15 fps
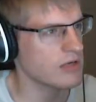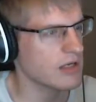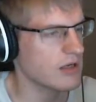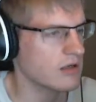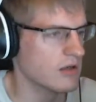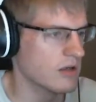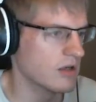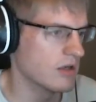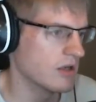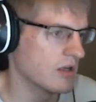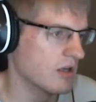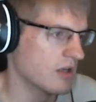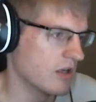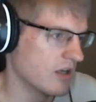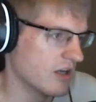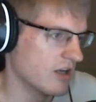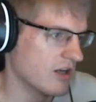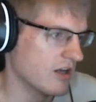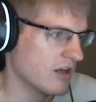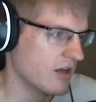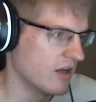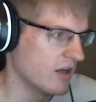Okay.
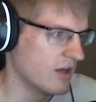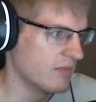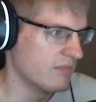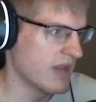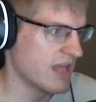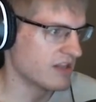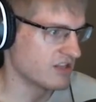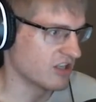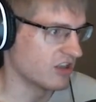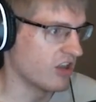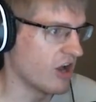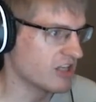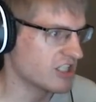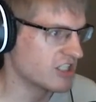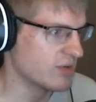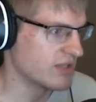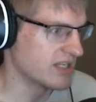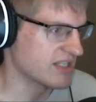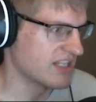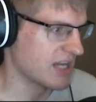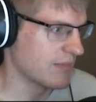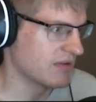Man, there's a lot to do in
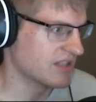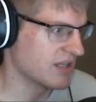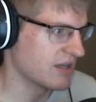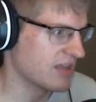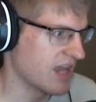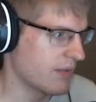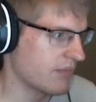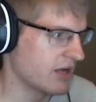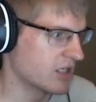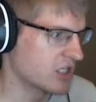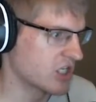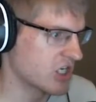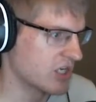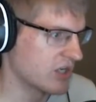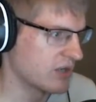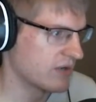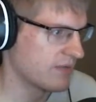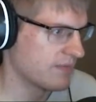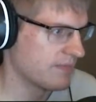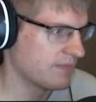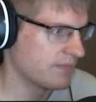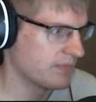this game, I'll tell you that much.
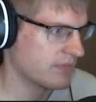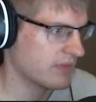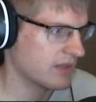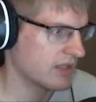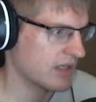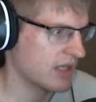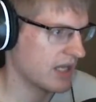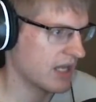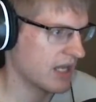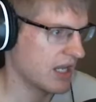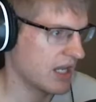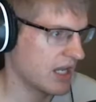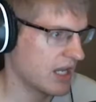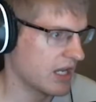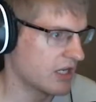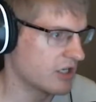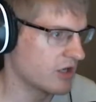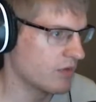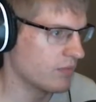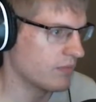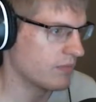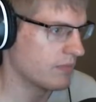And
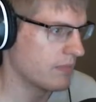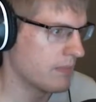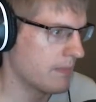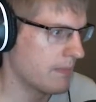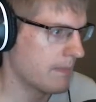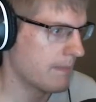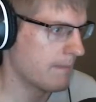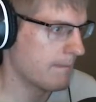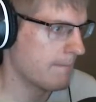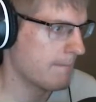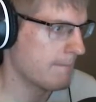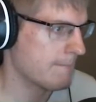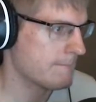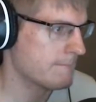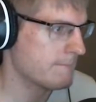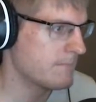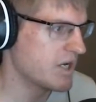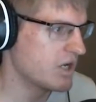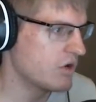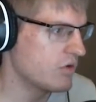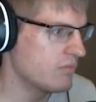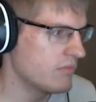go.
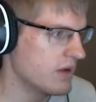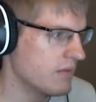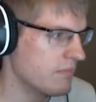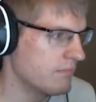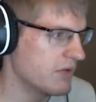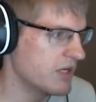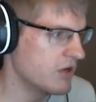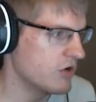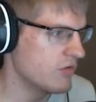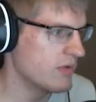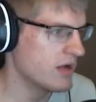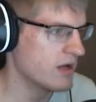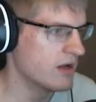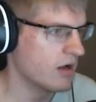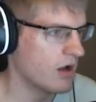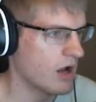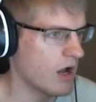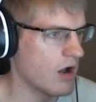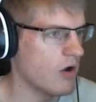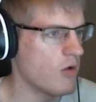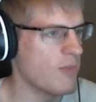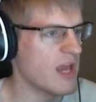Ba-doom, ba-doom.
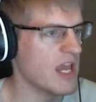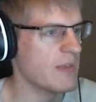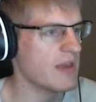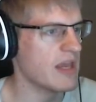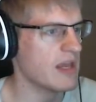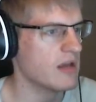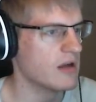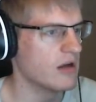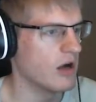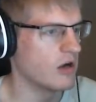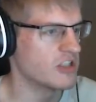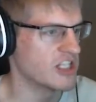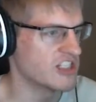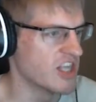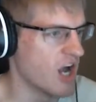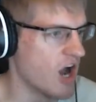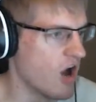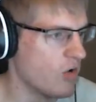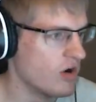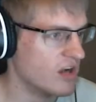Oh, baby. Oh, jeez, no.